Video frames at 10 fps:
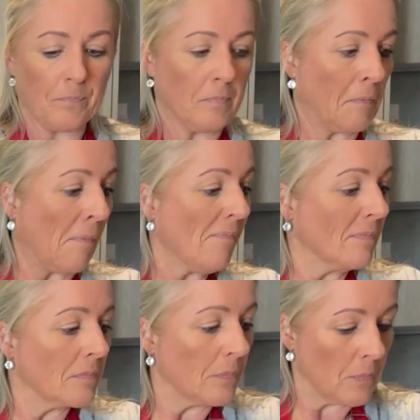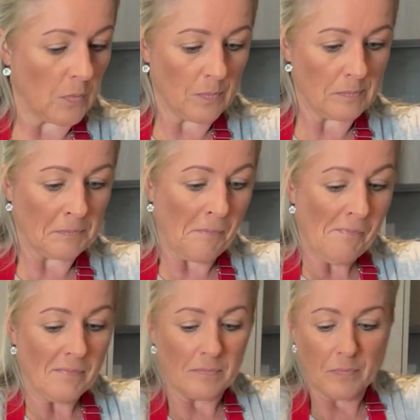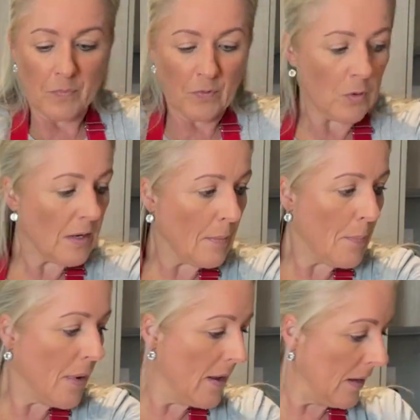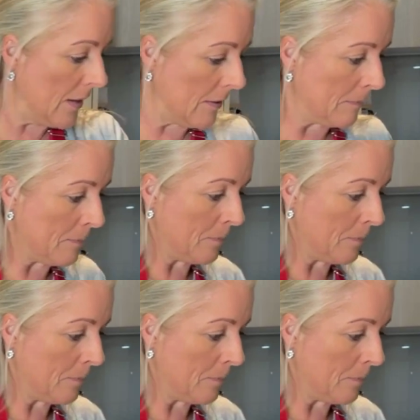and our parsley. So we'll get all of that ready.